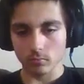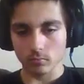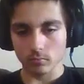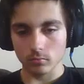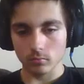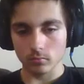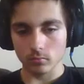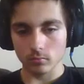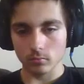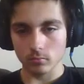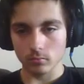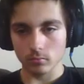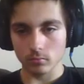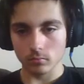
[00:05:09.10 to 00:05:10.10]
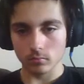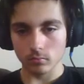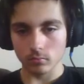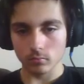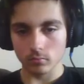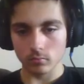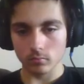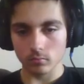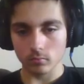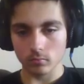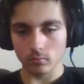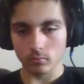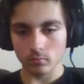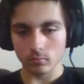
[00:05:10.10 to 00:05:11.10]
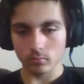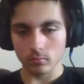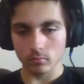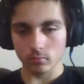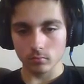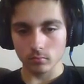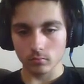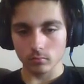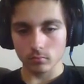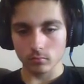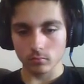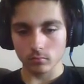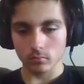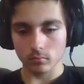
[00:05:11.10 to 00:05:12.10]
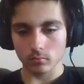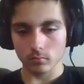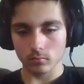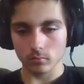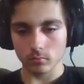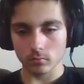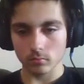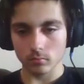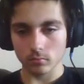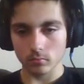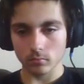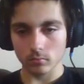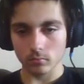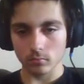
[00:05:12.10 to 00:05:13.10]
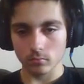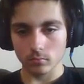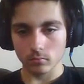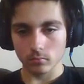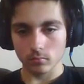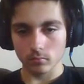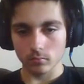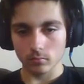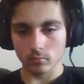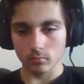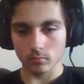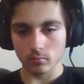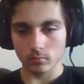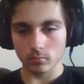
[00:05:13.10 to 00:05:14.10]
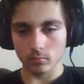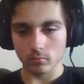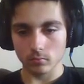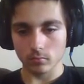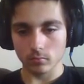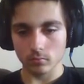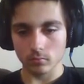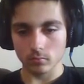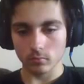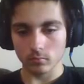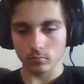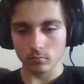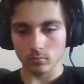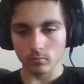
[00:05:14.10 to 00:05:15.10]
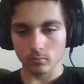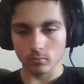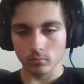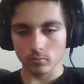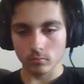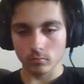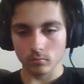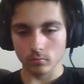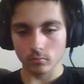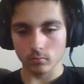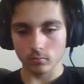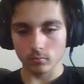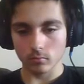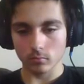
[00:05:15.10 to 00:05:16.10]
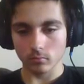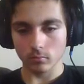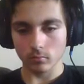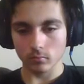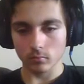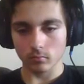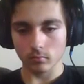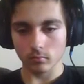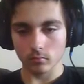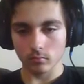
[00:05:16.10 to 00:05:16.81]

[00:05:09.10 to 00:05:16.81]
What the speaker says: No one is speaking in this clip.